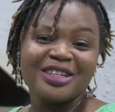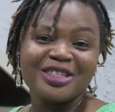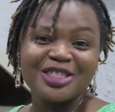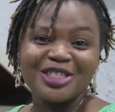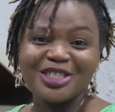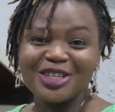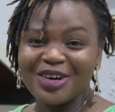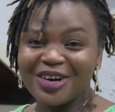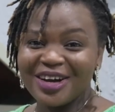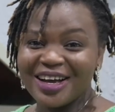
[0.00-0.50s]

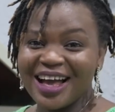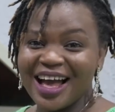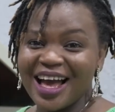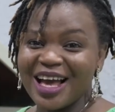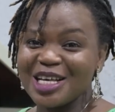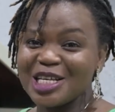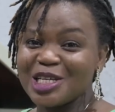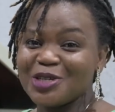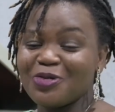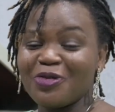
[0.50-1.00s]
So
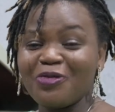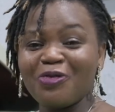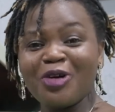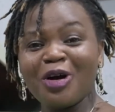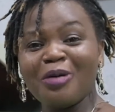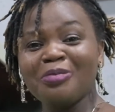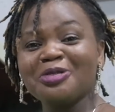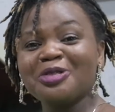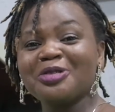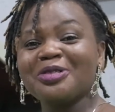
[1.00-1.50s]
guys, we've
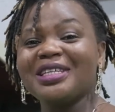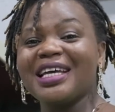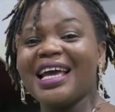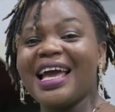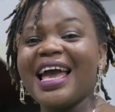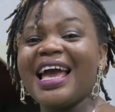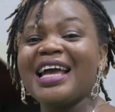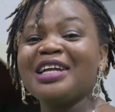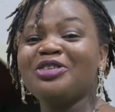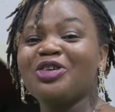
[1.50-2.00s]
come to
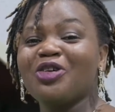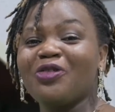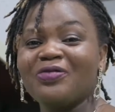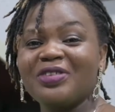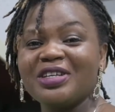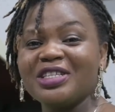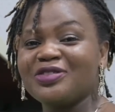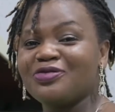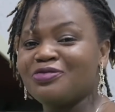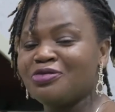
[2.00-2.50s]
the end of
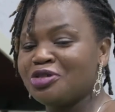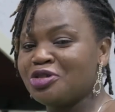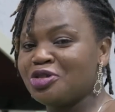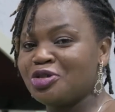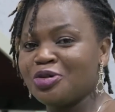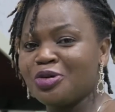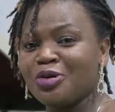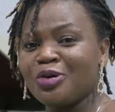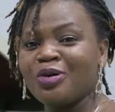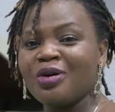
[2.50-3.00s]
this
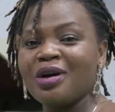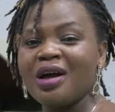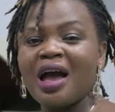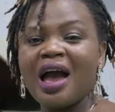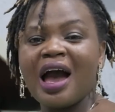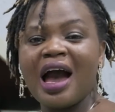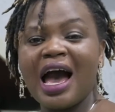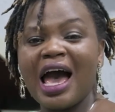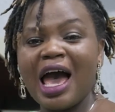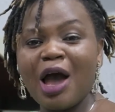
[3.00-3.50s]
video.
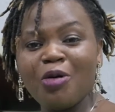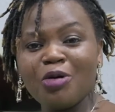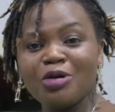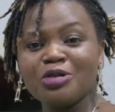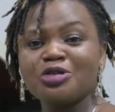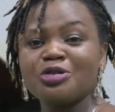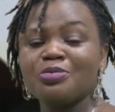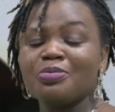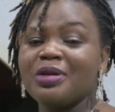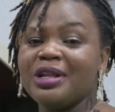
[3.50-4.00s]
I
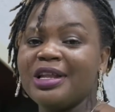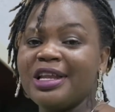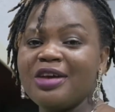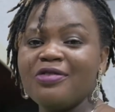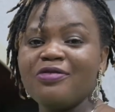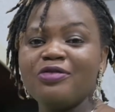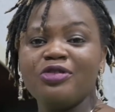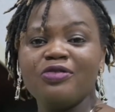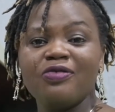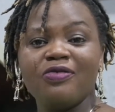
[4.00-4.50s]
want to
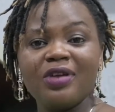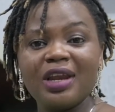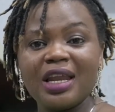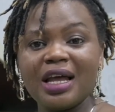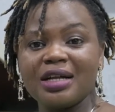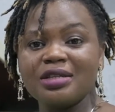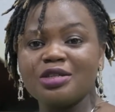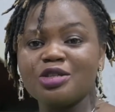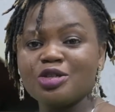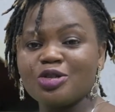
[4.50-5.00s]
believe you've
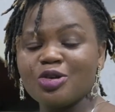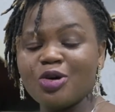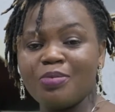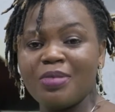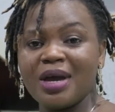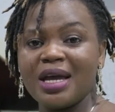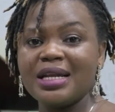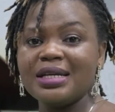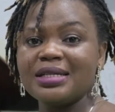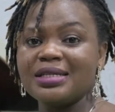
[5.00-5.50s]
learned so
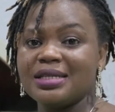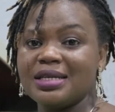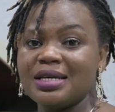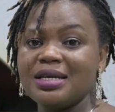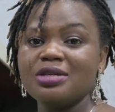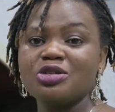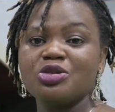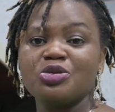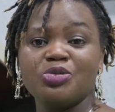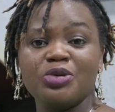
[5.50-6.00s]
many
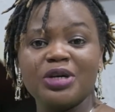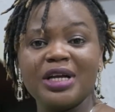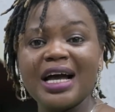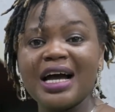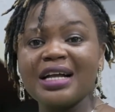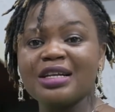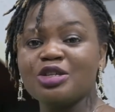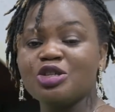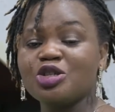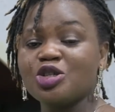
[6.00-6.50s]
things
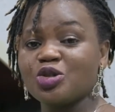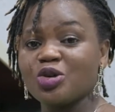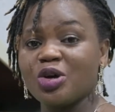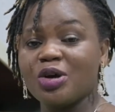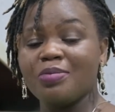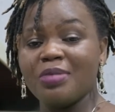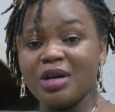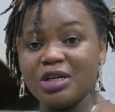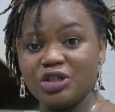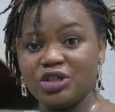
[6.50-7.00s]
regarding
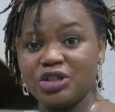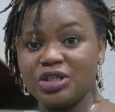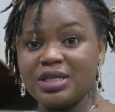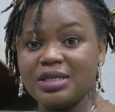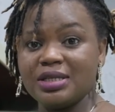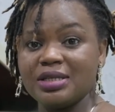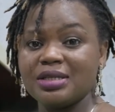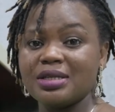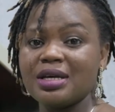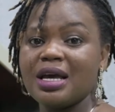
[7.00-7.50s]
sewing
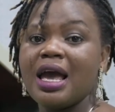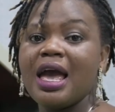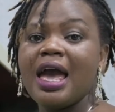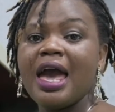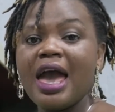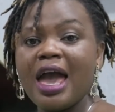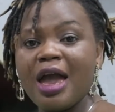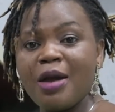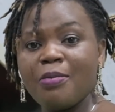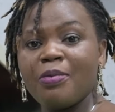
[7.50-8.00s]
machines,
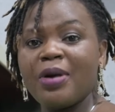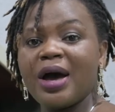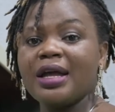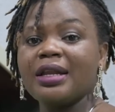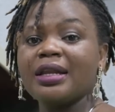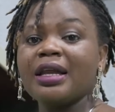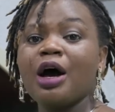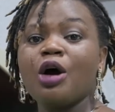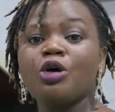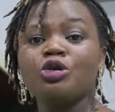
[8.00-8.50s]
and by
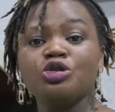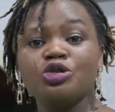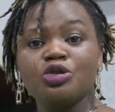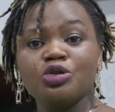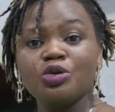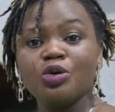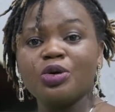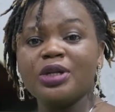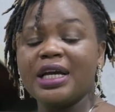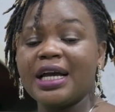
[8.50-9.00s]
now you
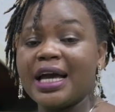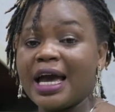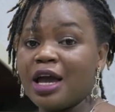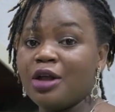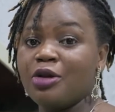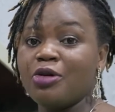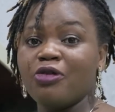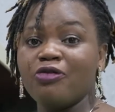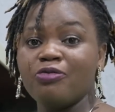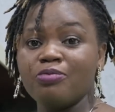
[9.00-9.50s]
know the
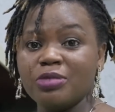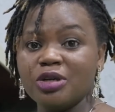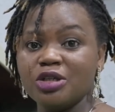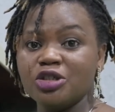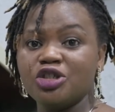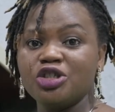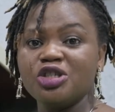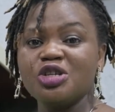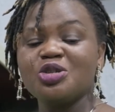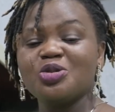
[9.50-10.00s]
kind of
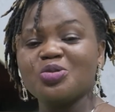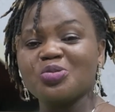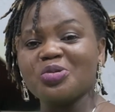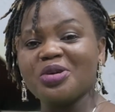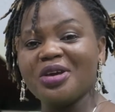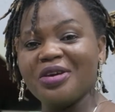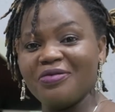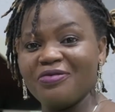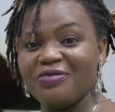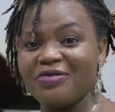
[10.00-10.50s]
machine to
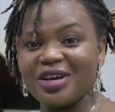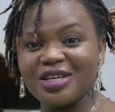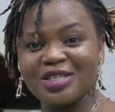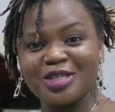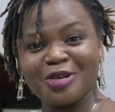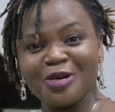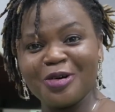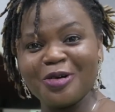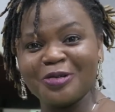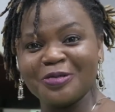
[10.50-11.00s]
invest
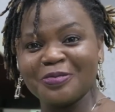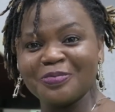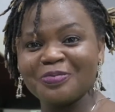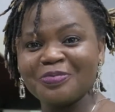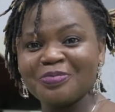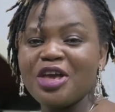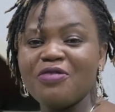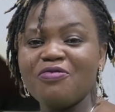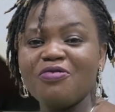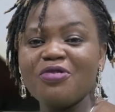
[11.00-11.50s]
on.
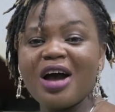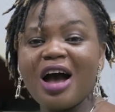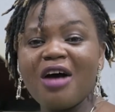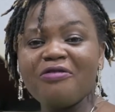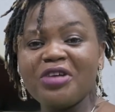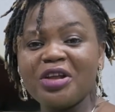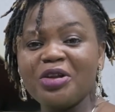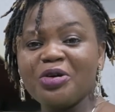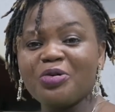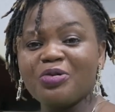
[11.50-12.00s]
If you
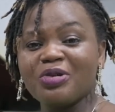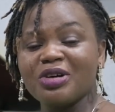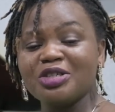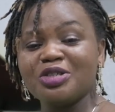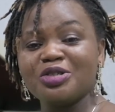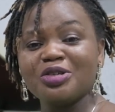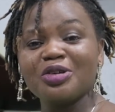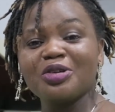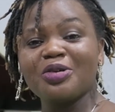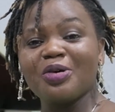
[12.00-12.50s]
have any
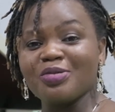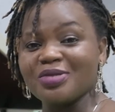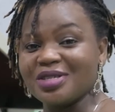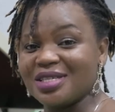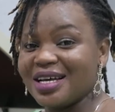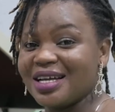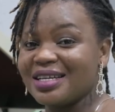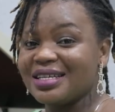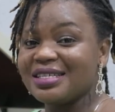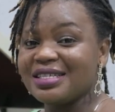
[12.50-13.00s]
question
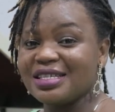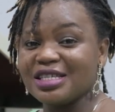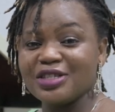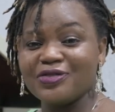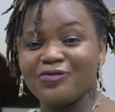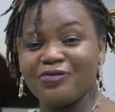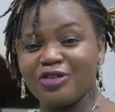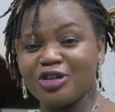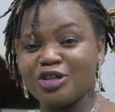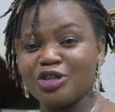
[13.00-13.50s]
concerning this
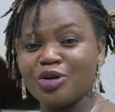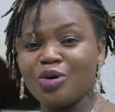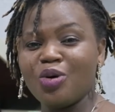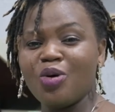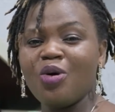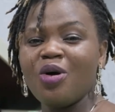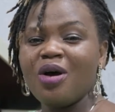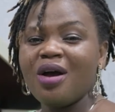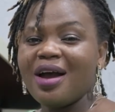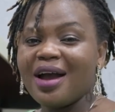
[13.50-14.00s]

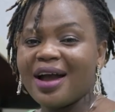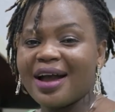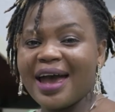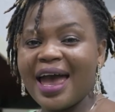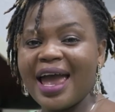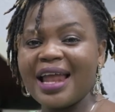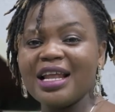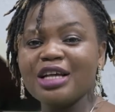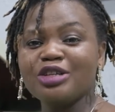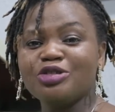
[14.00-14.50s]
video,
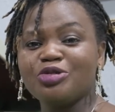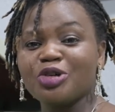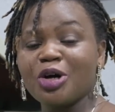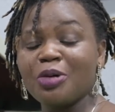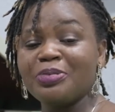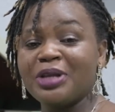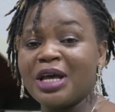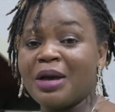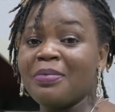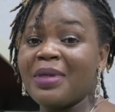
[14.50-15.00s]
kindly
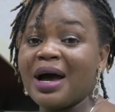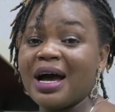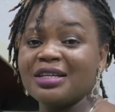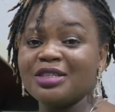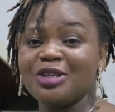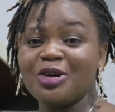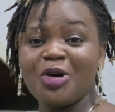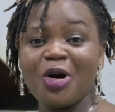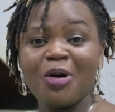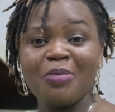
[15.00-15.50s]
drop them at
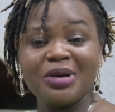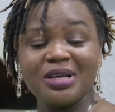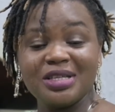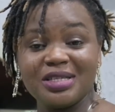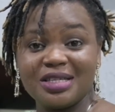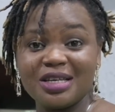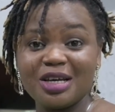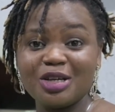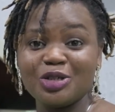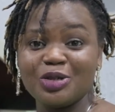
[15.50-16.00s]
the comment
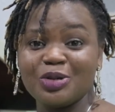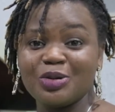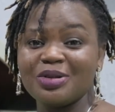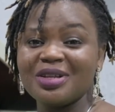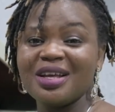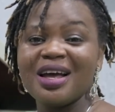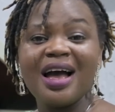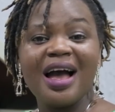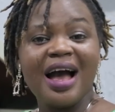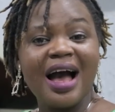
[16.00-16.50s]

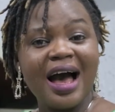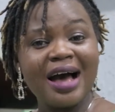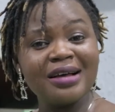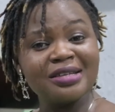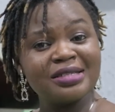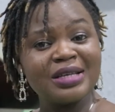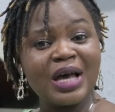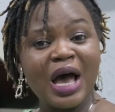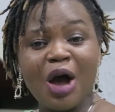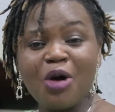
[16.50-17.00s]
section,
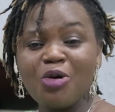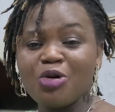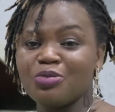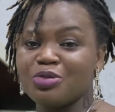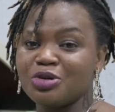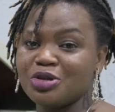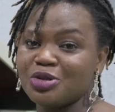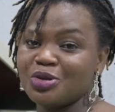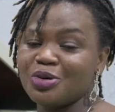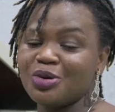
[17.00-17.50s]
as I will
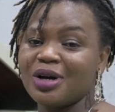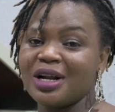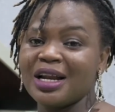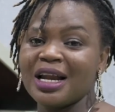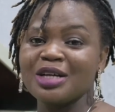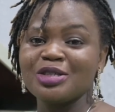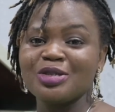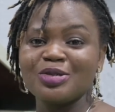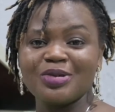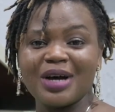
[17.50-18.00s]
be so
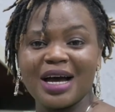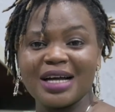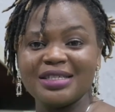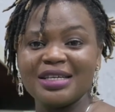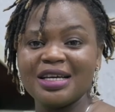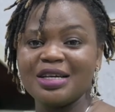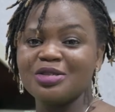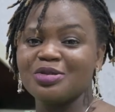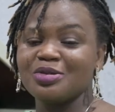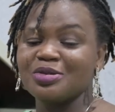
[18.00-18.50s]
glad to
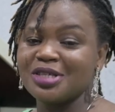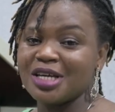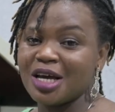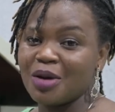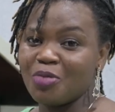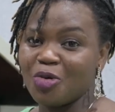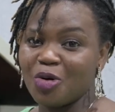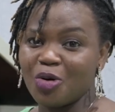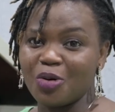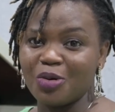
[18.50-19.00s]
attend to
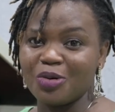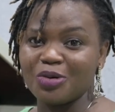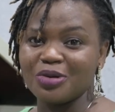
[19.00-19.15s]
them all.